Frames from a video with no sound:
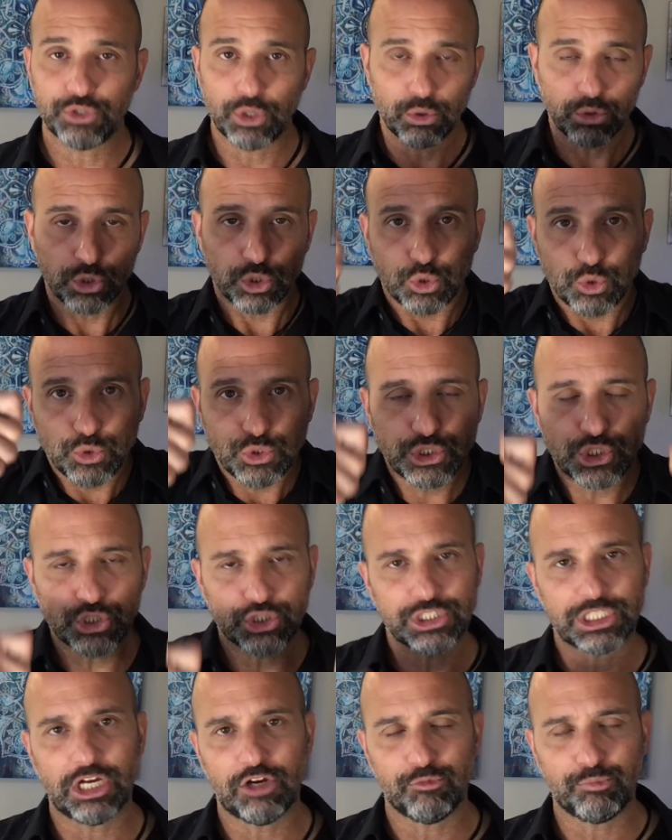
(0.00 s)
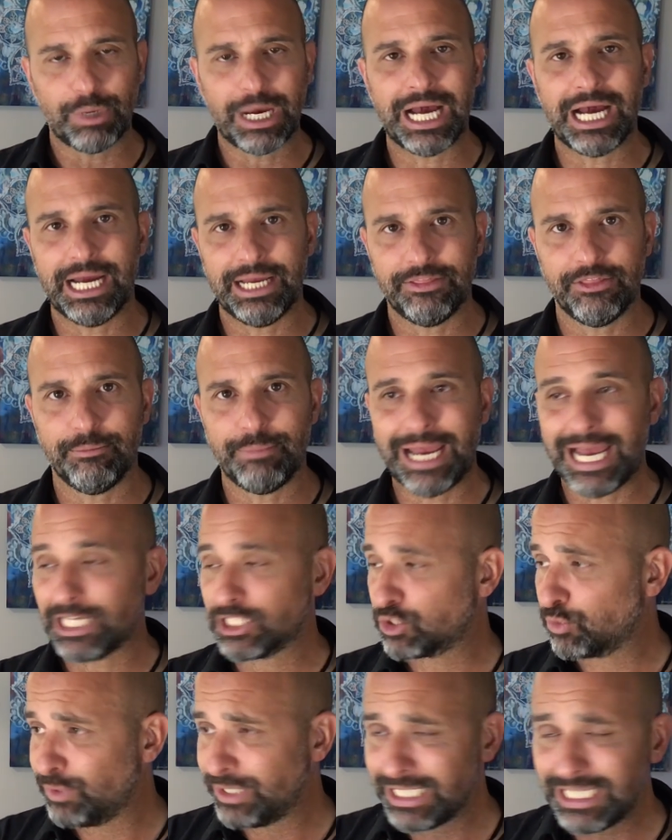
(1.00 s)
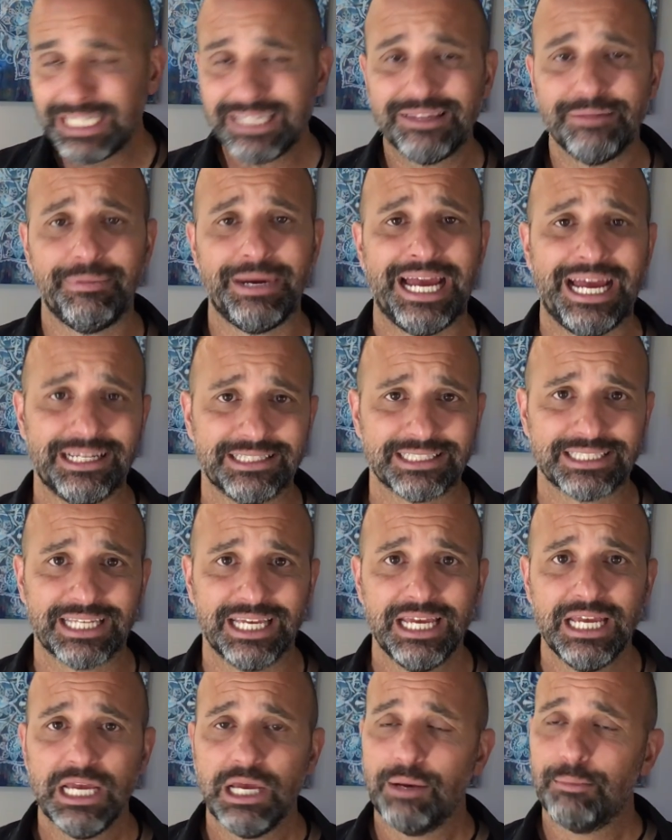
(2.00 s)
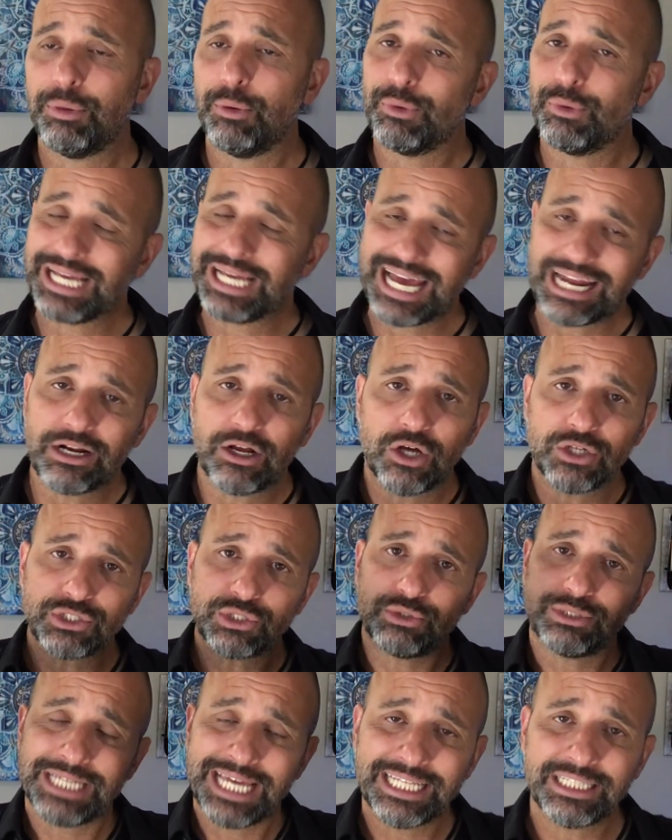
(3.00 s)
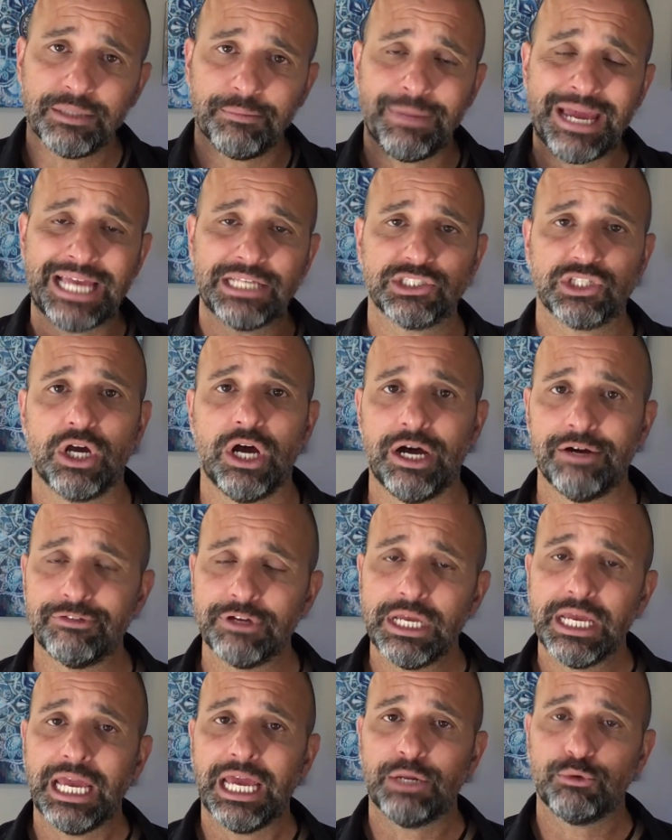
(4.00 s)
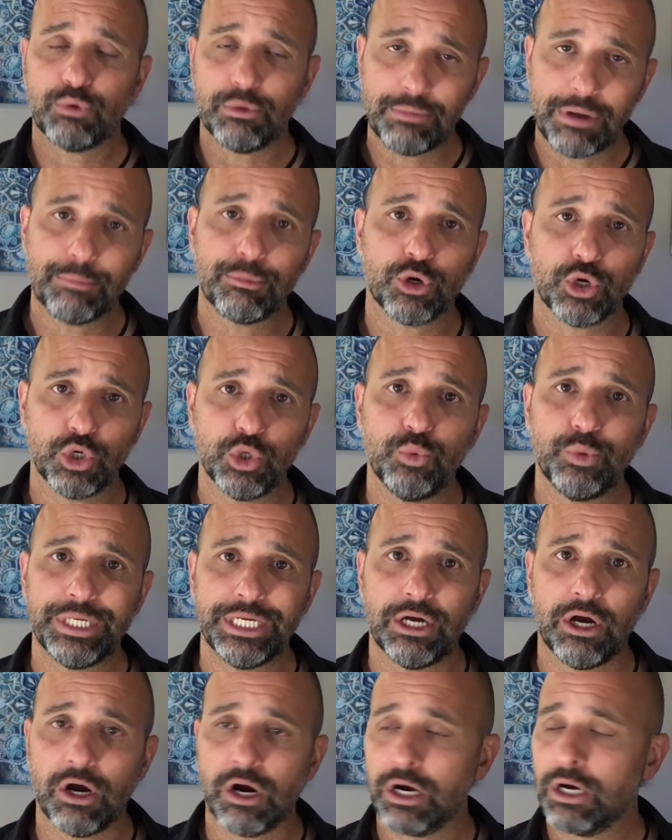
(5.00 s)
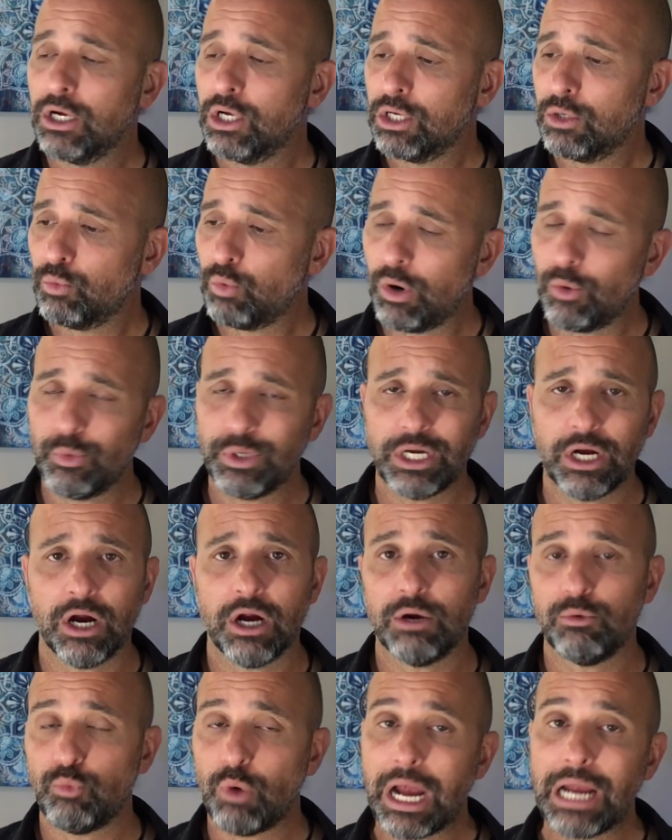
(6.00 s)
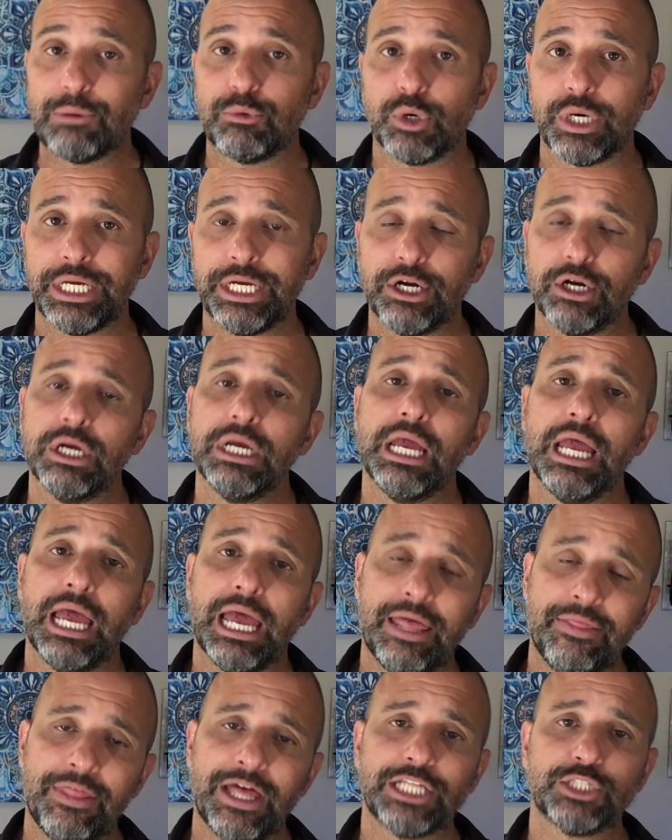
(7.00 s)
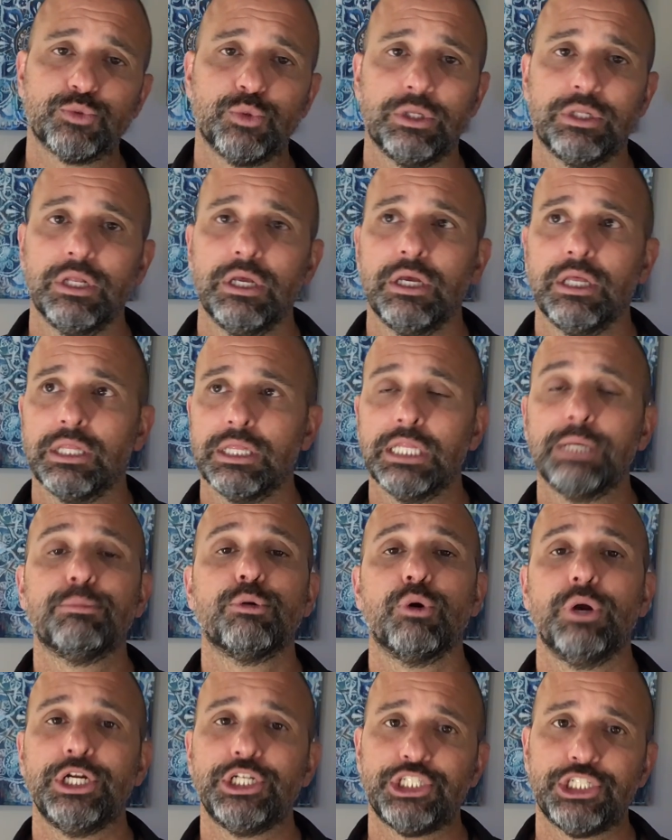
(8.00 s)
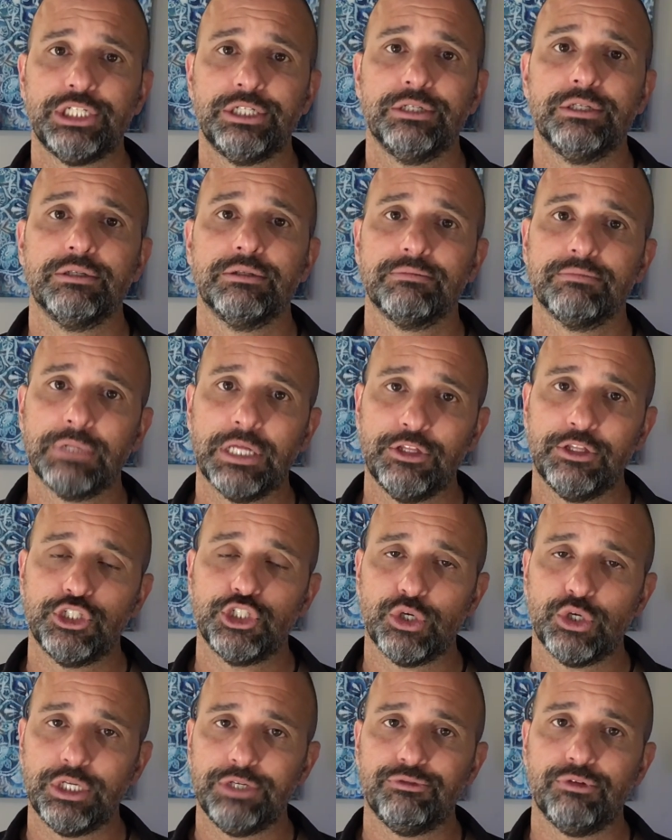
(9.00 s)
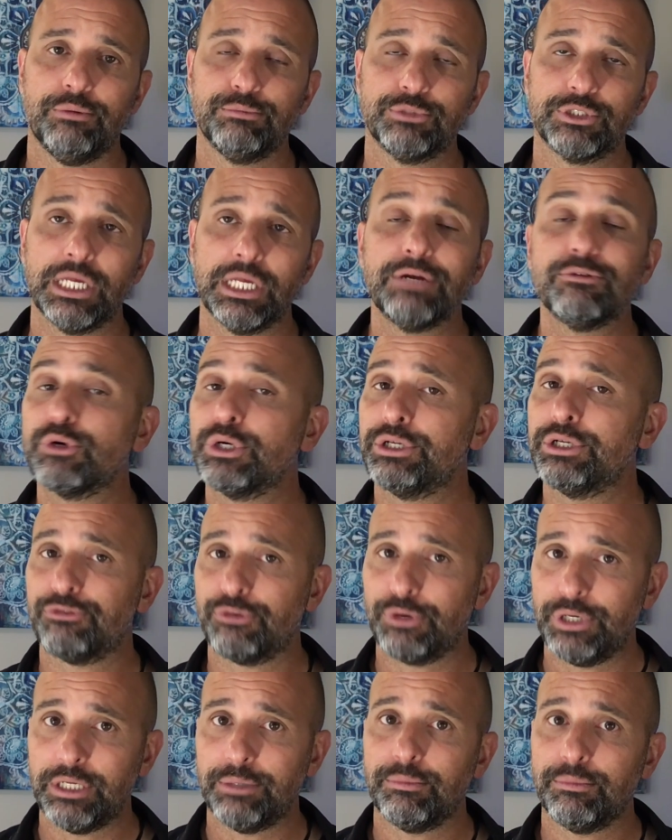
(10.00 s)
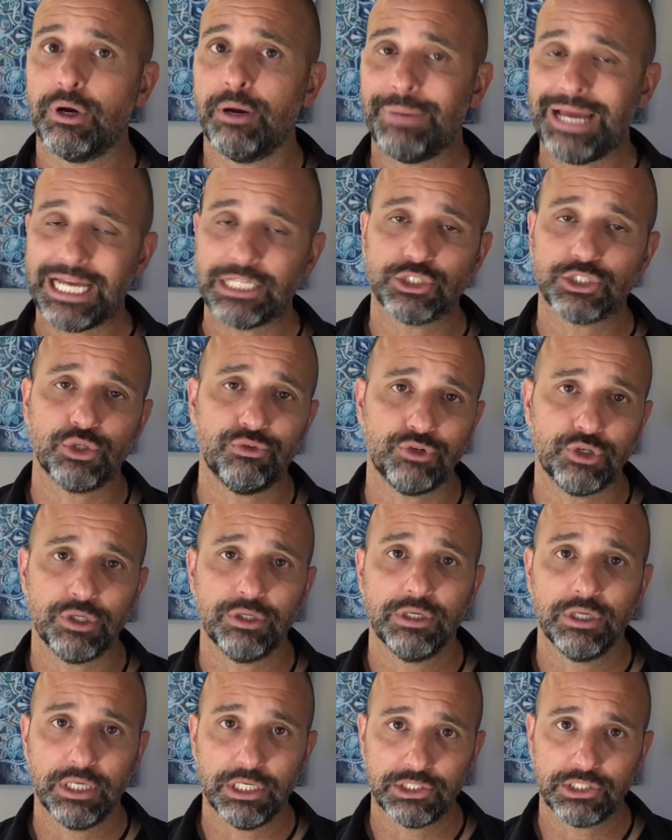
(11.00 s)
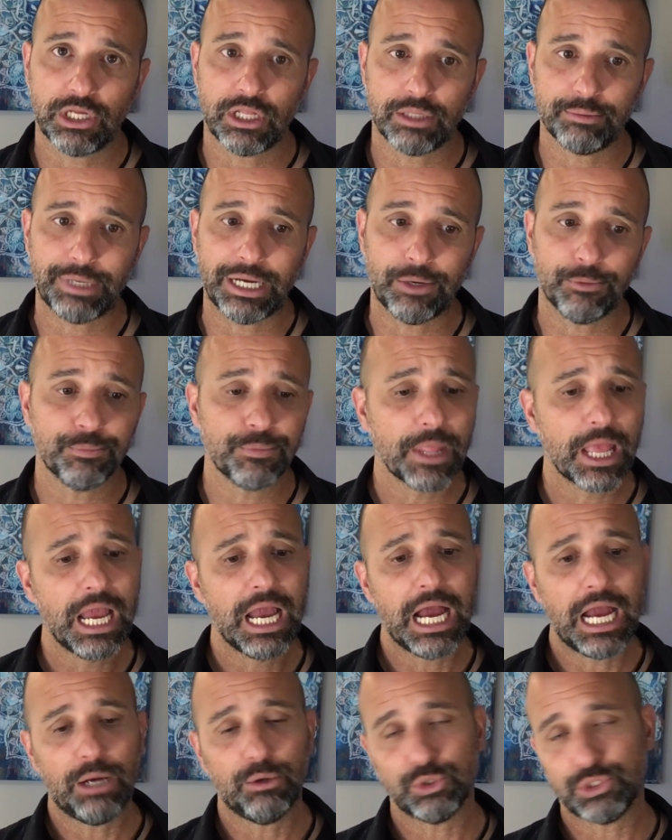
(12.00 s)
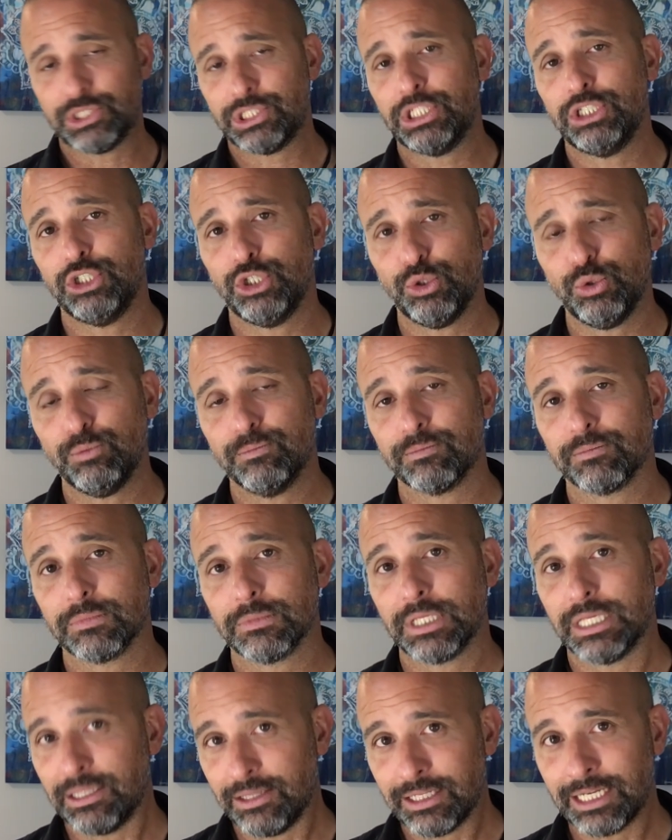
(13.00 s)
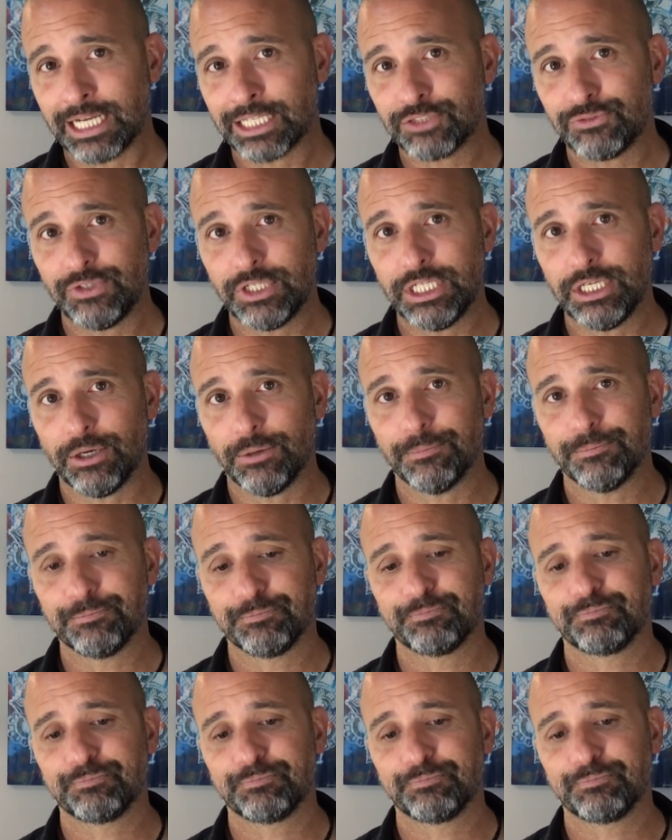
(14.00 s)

Don't lose yourself behind the mask. We need the mask, but we got to also take the mask off and remember who we are, what we are, and why we're here. And that's what liberation and the journey from slavery to freedom on Passover is all about. I will see you in the next video.